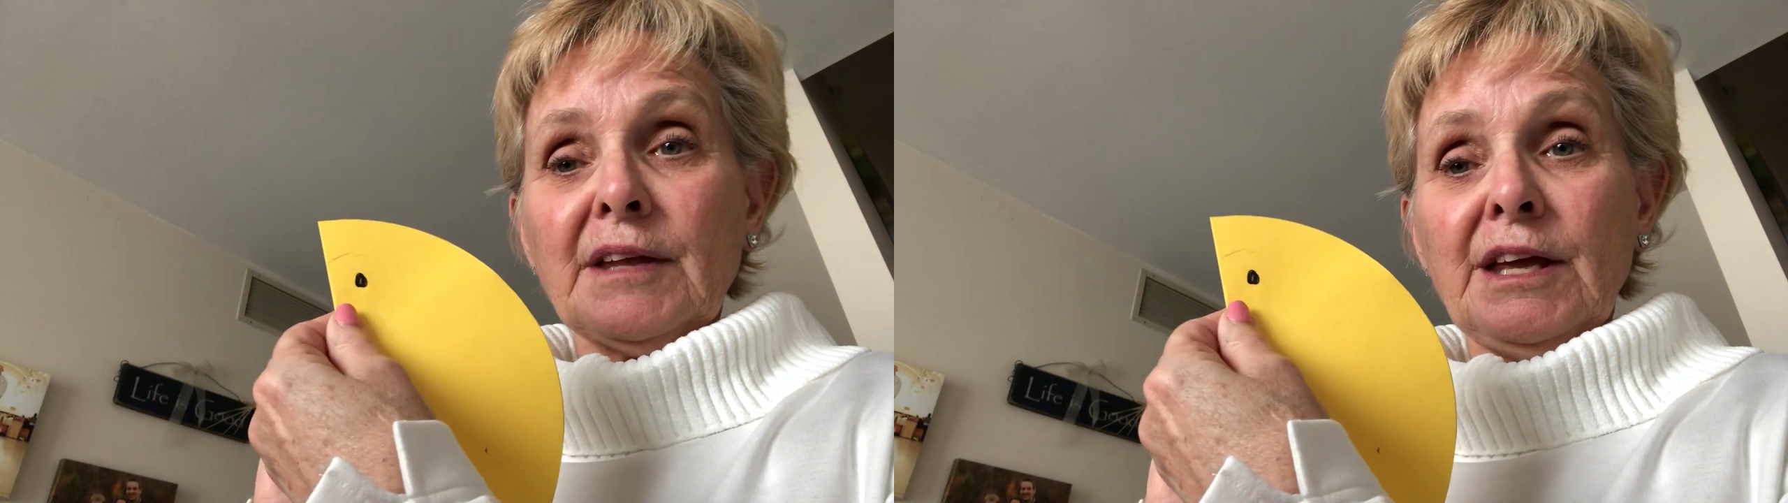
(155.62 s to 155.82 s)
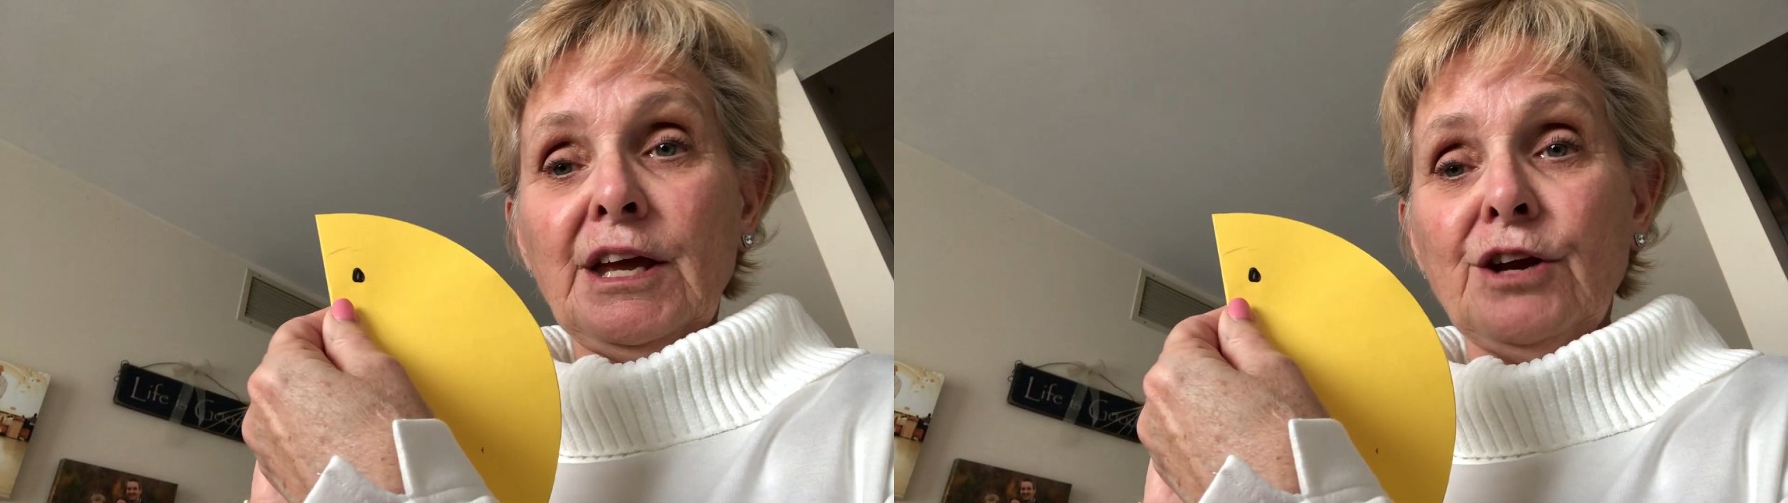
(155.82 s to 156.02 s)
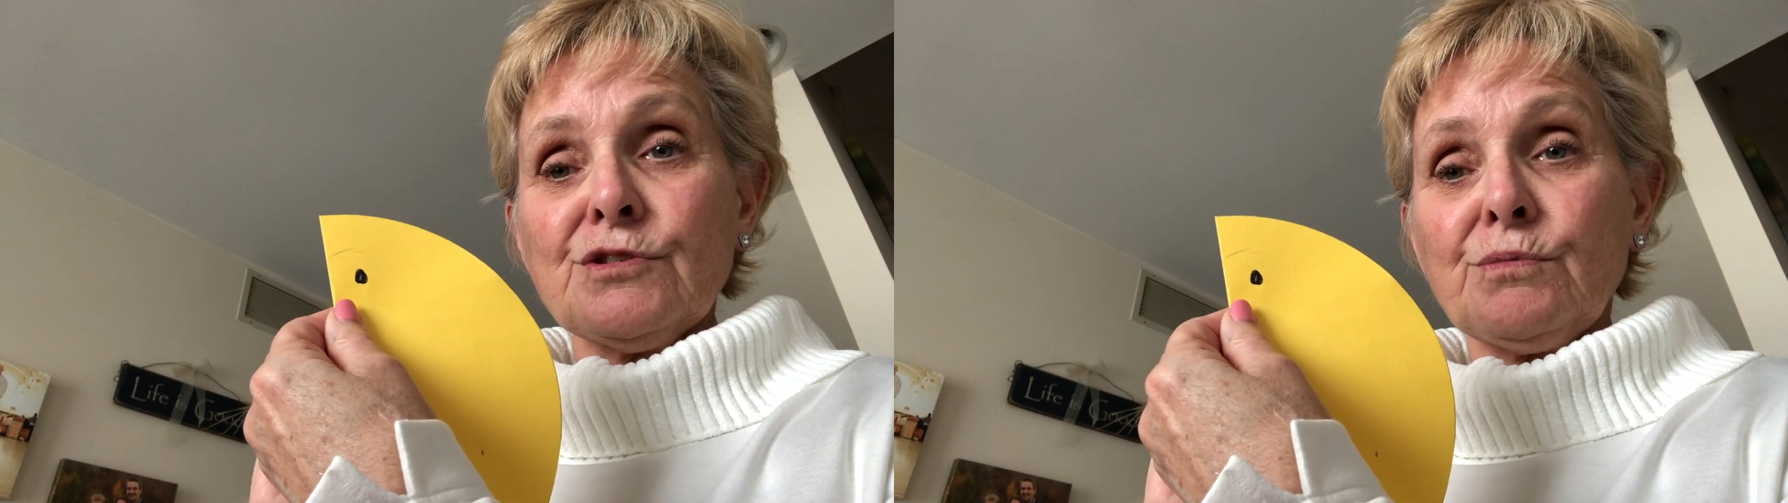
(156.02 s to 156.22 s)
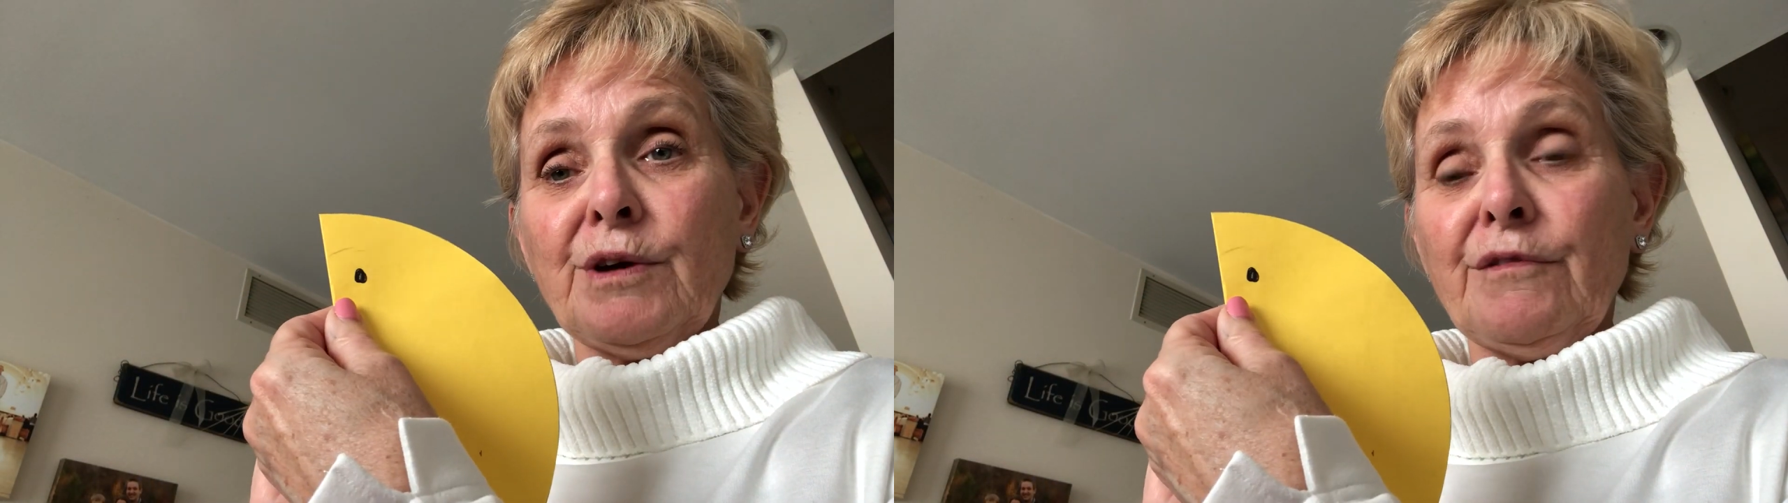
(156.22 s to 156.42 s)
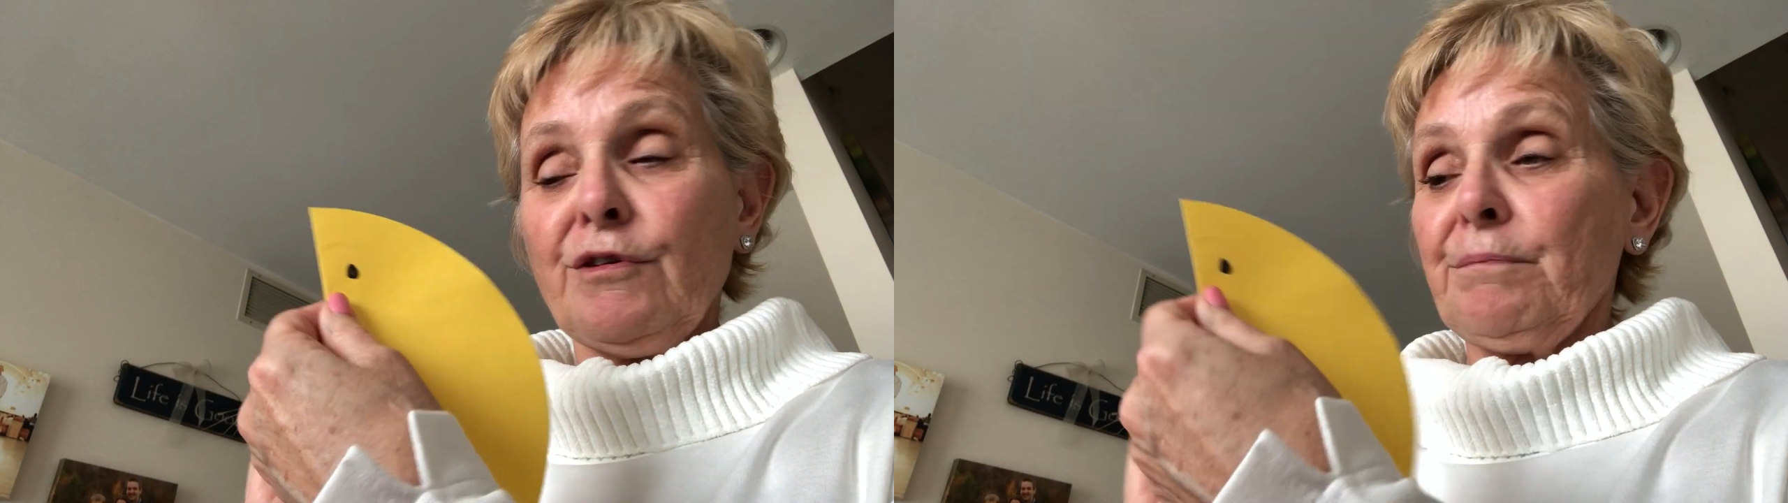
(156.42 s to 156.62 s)
Here's
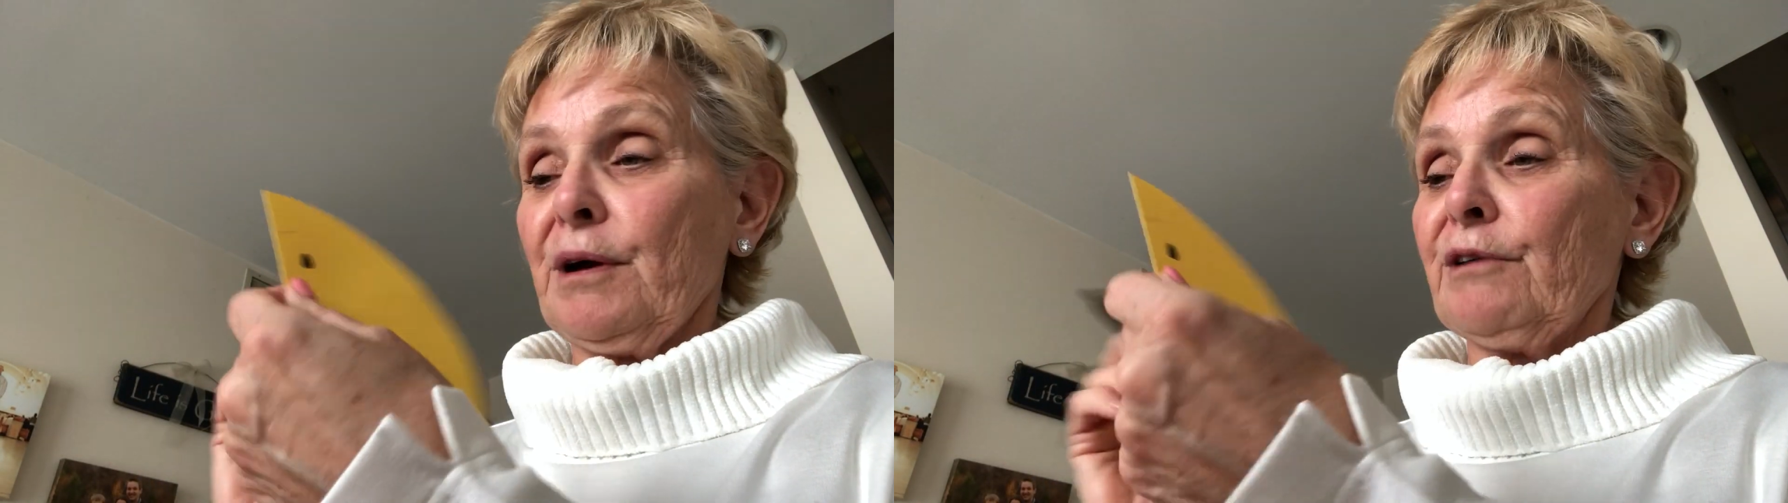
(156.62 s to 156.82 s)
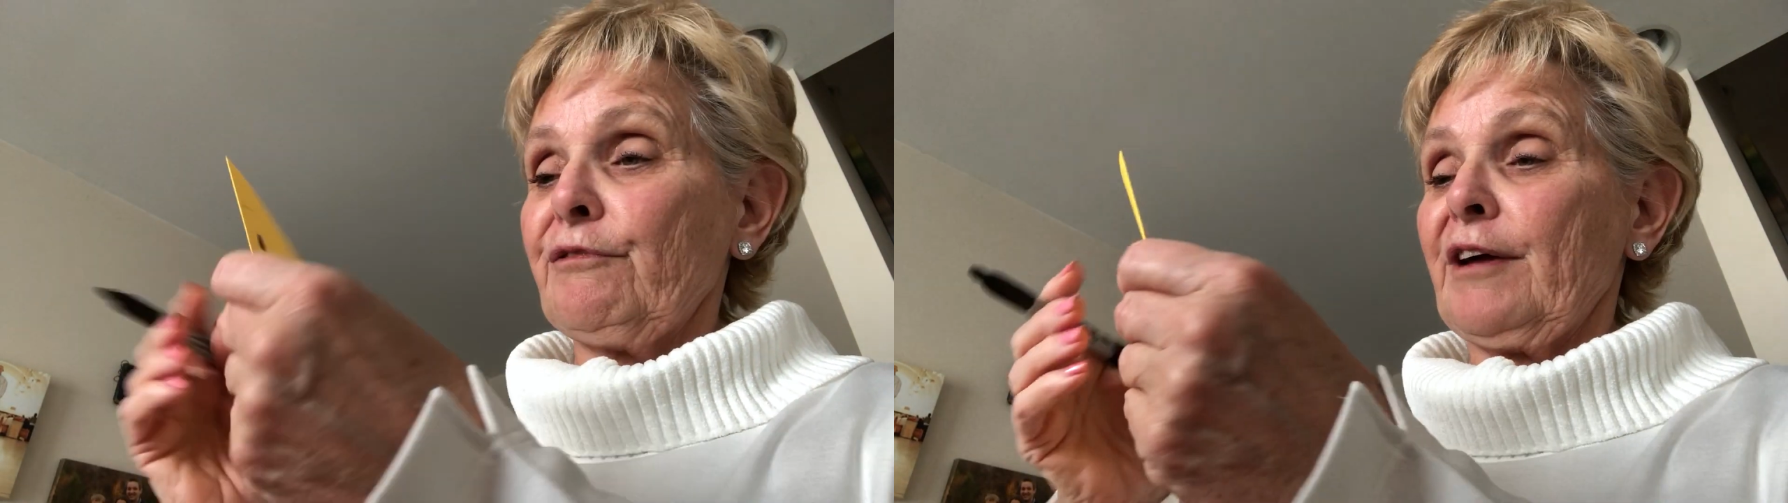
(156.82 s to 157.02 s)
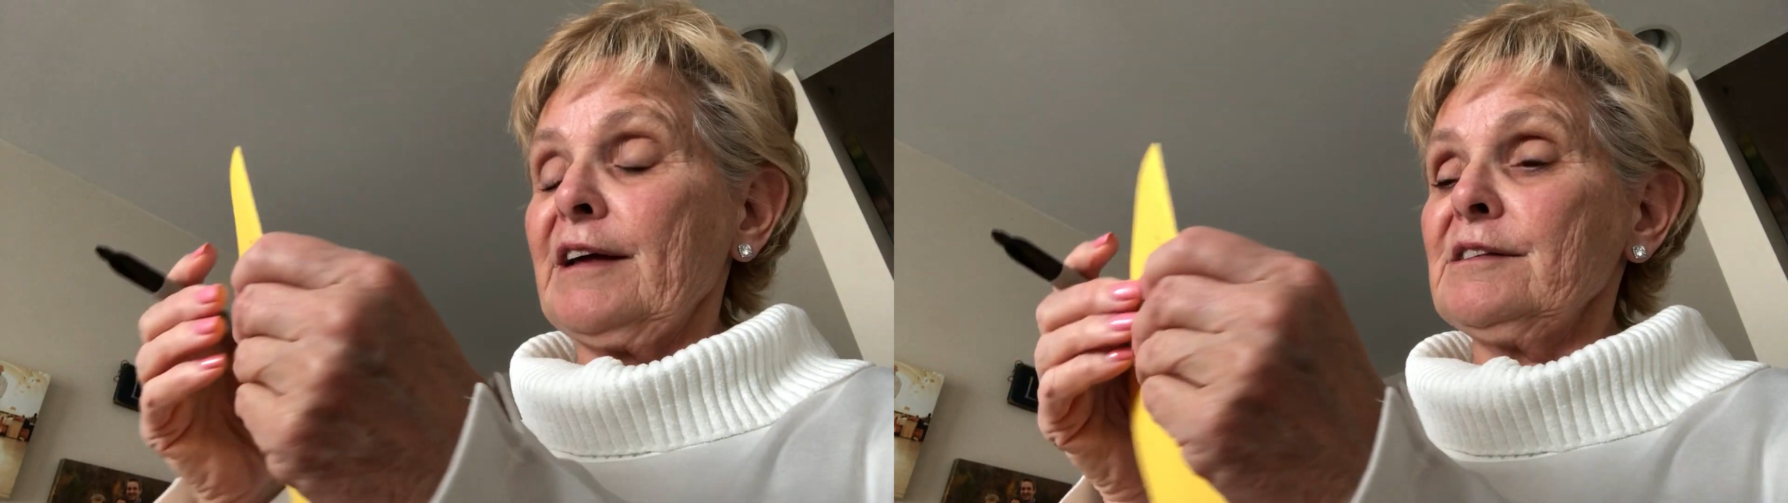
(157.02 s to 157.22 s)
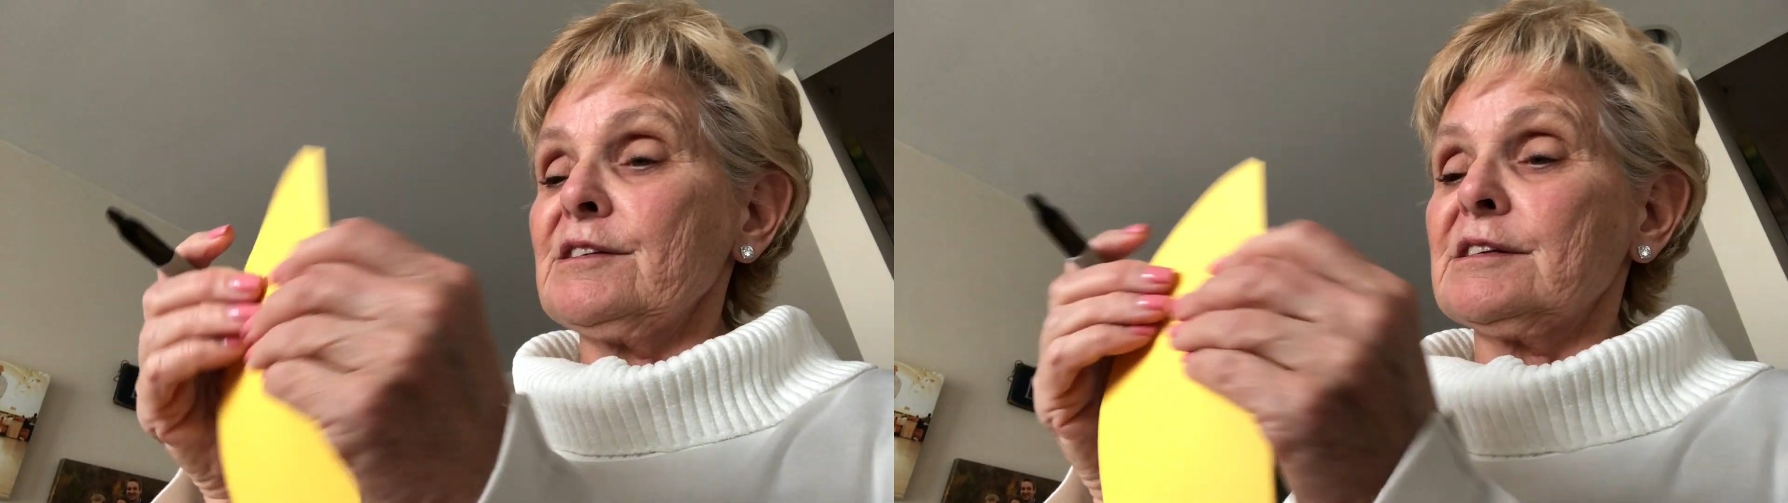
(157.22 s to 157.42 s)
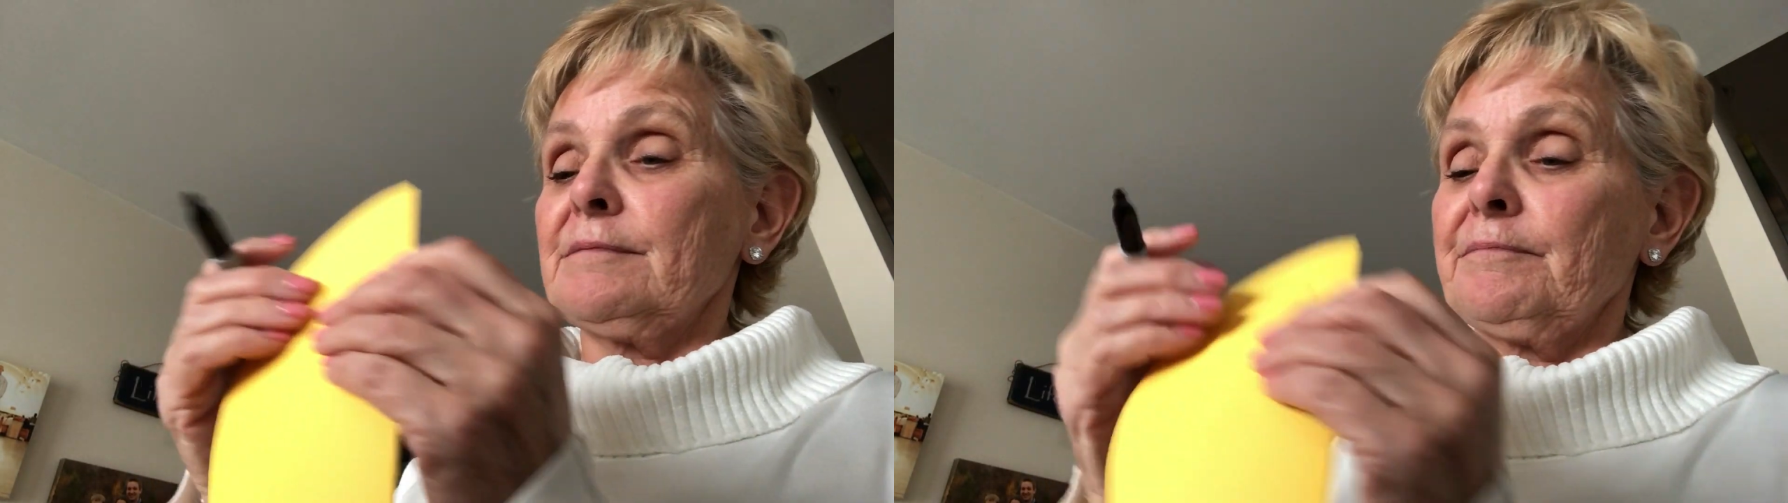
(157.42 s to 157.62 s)
one of her bug
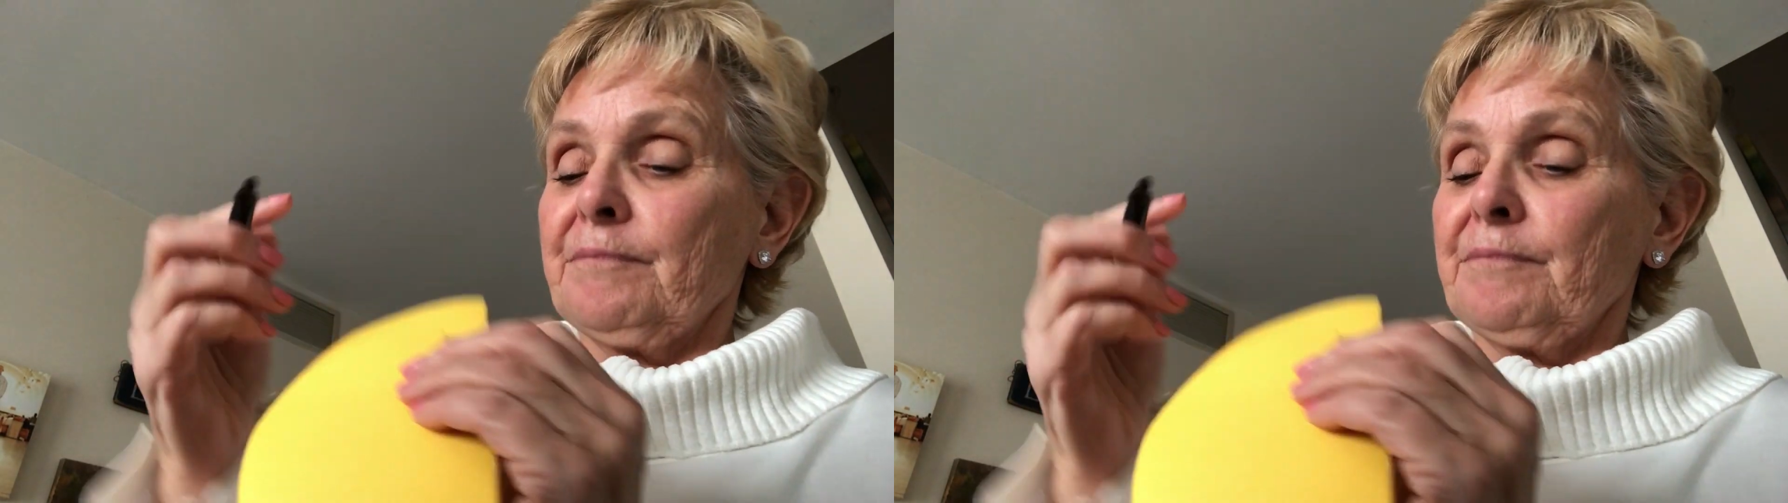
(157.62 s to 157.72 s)
friends,